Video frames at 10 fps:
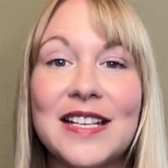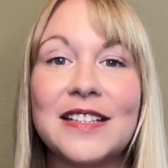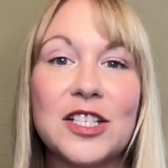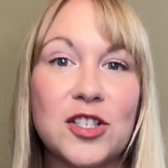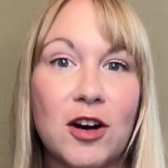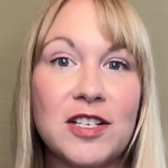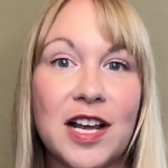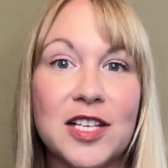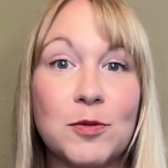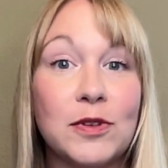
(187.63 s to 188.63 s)
the STAR
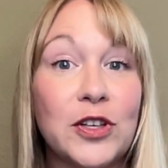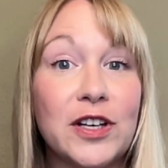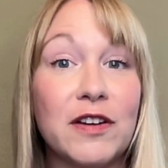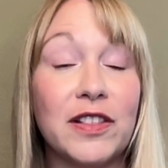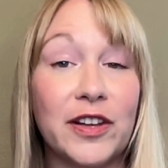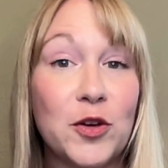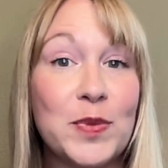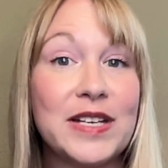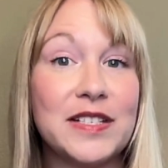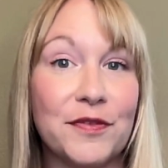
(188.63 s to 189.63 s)
test will look a little bit
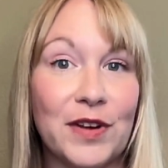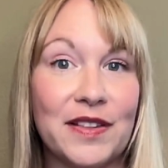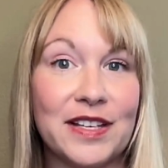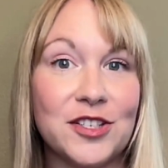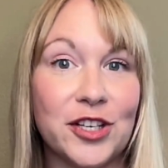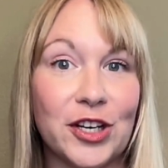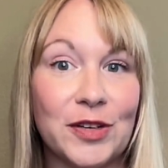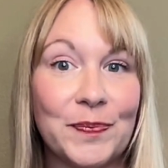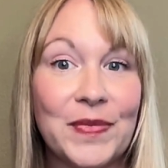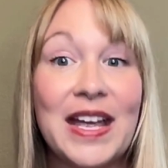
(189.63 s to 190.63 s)
different this year.
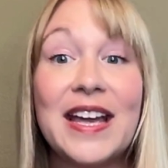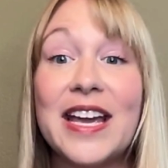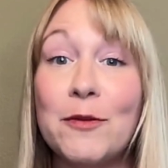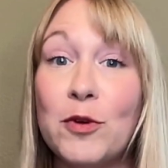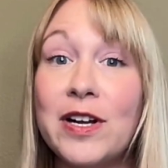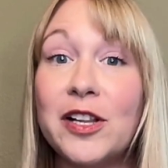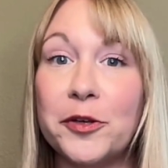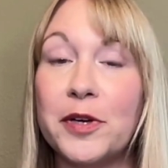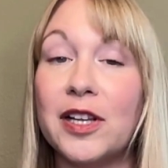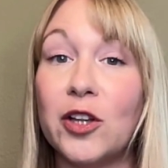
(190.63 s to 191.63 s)
It will include
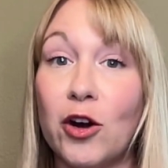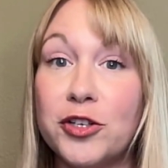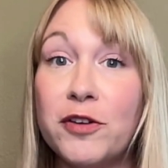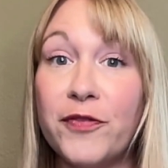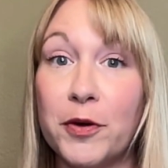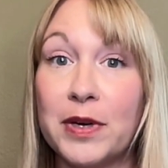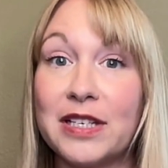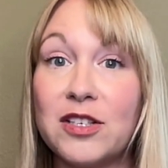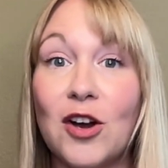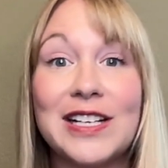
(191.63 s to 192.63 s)
a larger focus
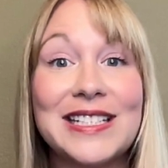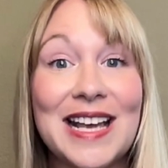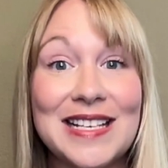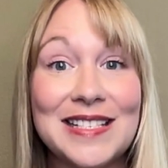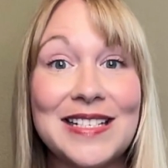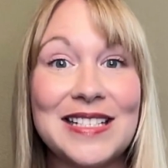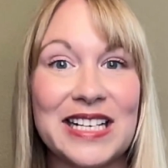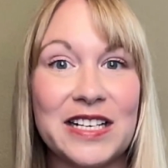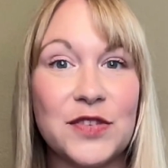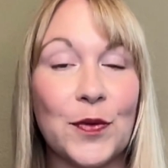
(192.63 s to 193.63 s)
on tested
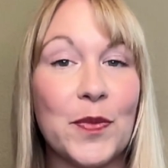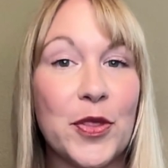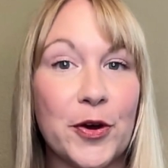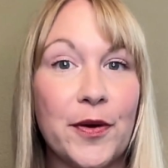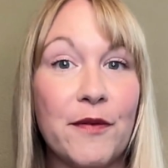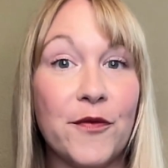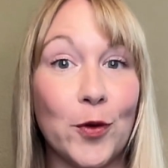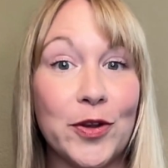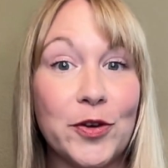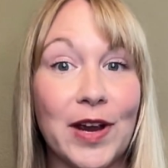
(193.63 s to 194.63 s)
TEKS from 3rd and 4th
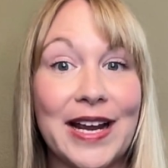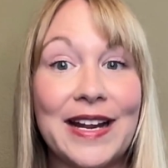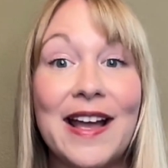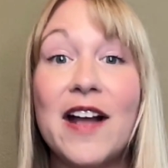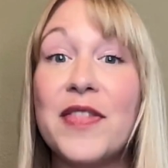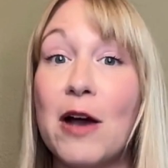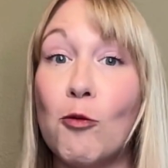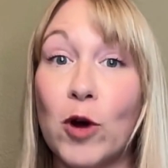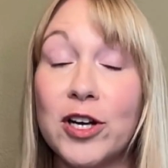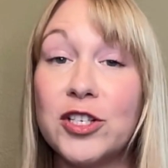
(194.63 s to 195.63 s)
grade that
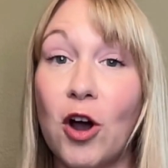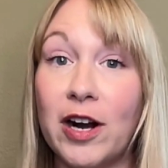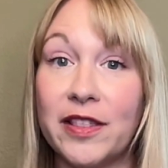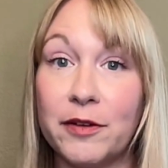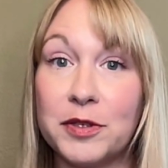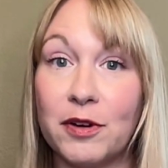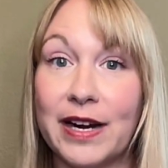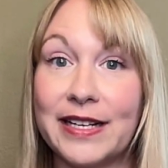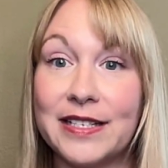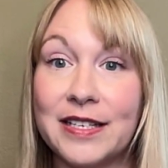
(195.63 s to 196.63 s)
weren't taught in those
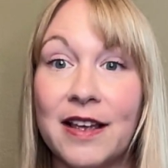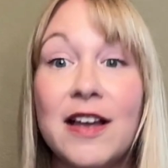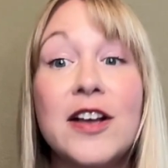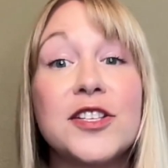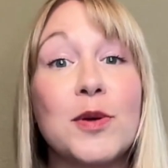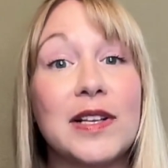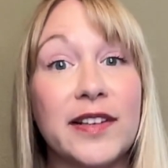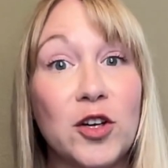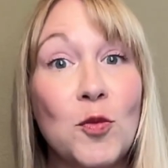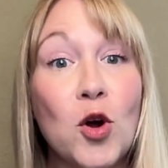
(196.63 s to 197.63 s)
grades. So a little
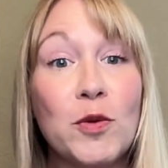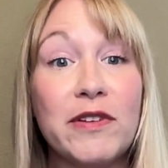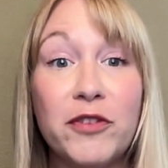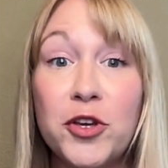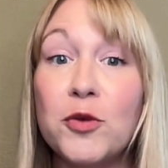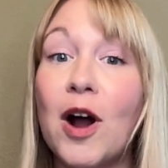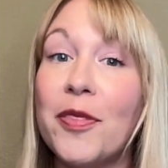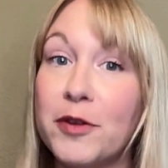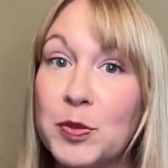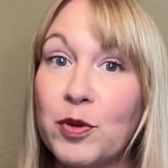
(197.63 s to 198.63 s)
more review on
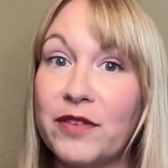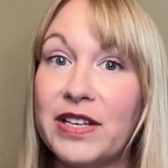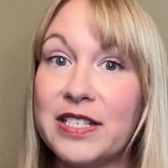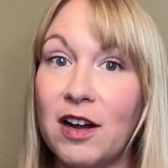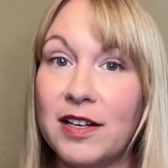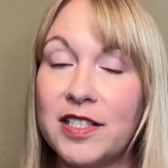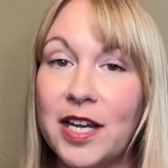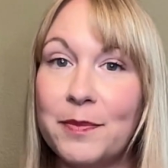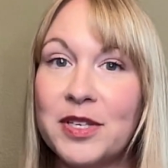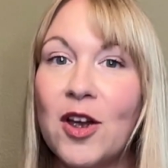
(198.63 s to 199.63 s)
those previous
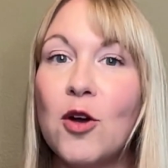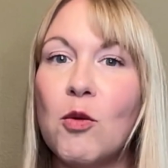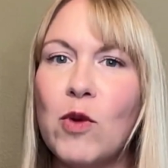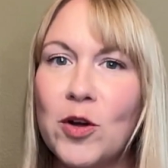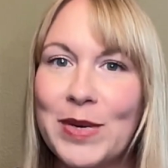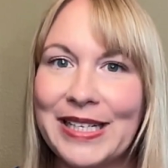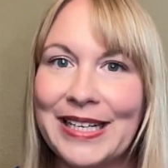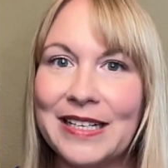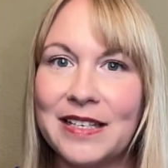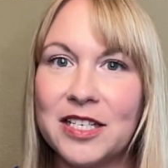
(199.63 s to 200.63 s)
concepts will be needed
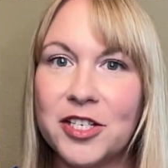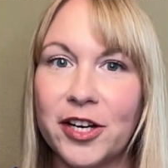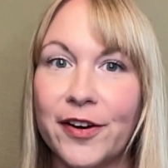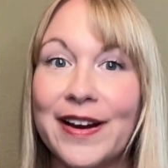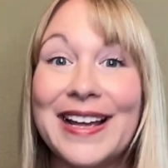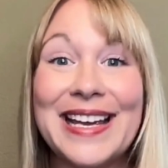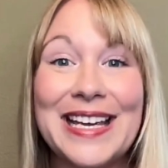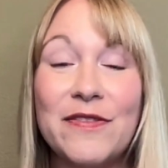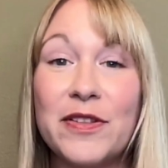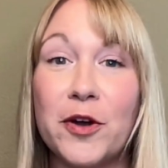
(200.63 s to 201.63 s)
this year,
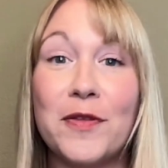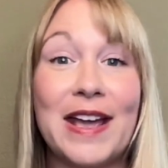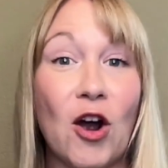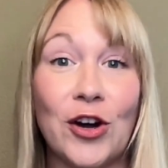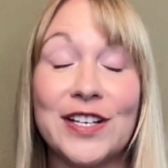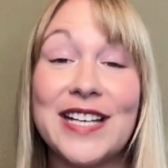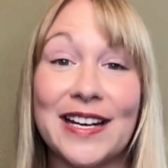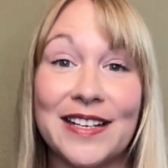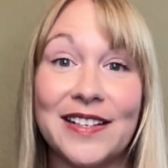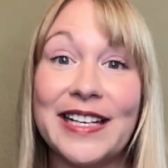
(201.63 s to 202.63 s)
even though they aren't
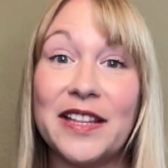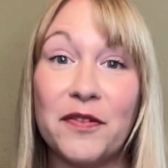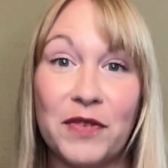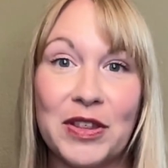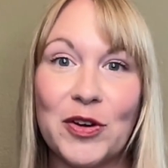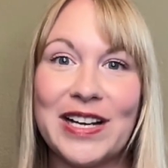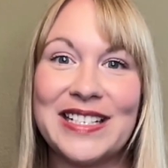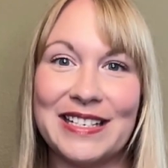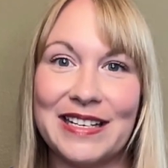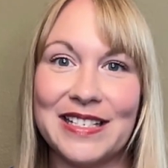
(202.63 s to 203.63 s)
technically in the 5th grade
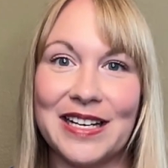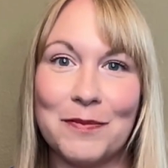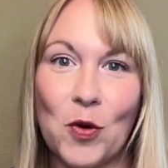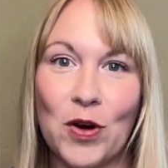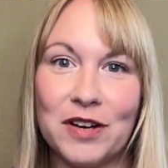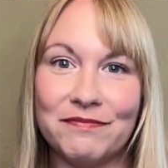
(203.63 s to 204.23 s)
TEKS anymore.